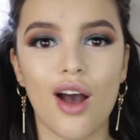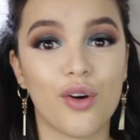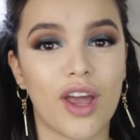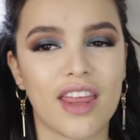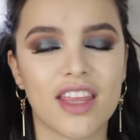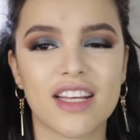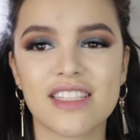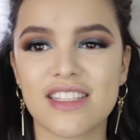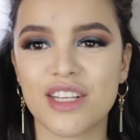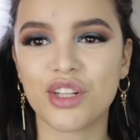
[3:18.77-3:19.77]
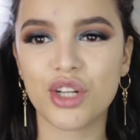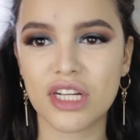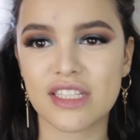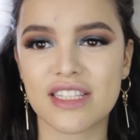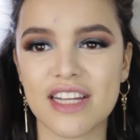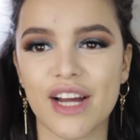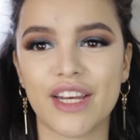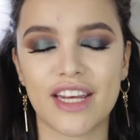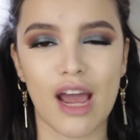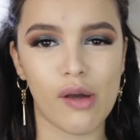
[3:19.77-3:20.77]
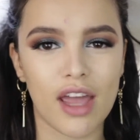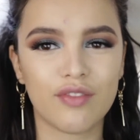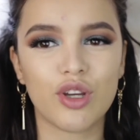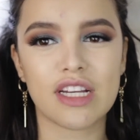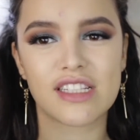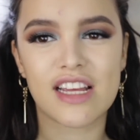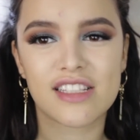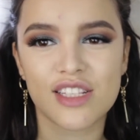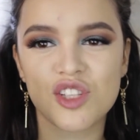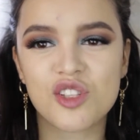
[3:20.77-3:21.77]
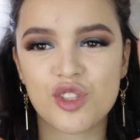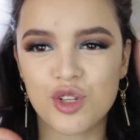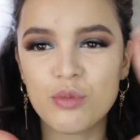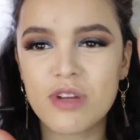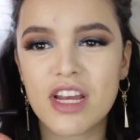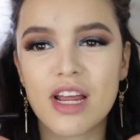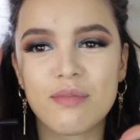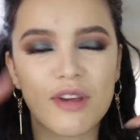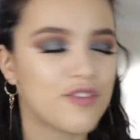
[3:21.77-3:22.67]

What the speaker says: Okay, the concealer is done. Now I have you guys nice and zoomed in on my